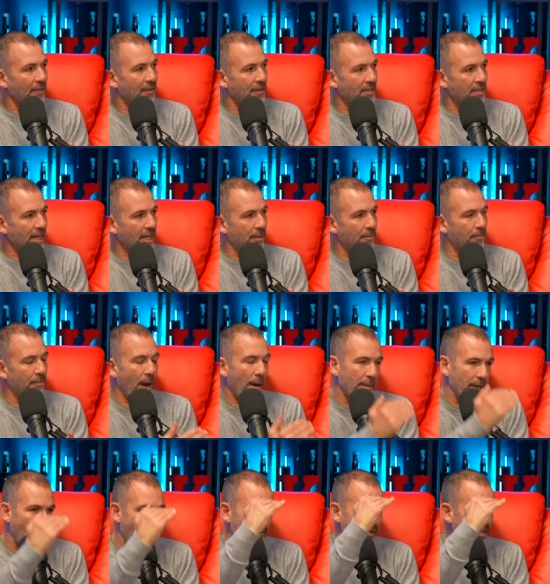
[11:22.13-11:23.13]
It's like, I
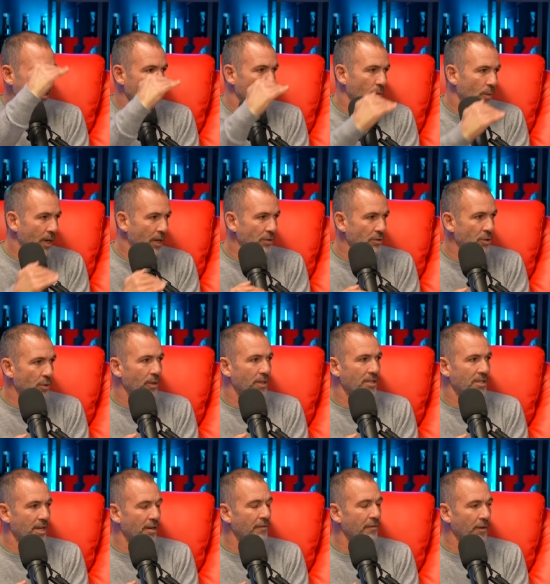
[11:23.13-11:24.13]
mean, obviously the way you do it is
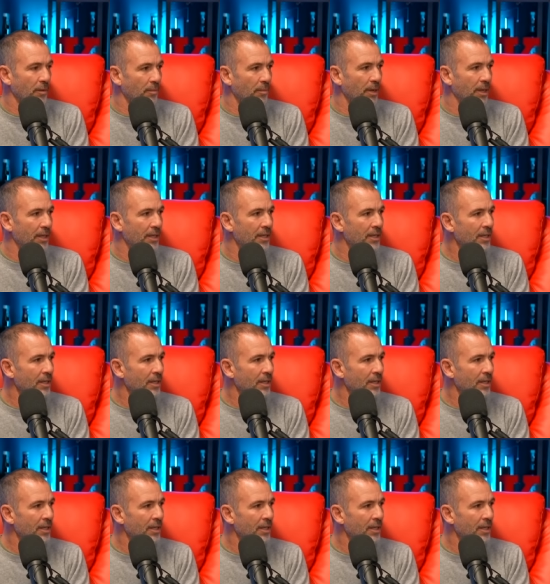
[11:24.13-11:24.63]
different, but.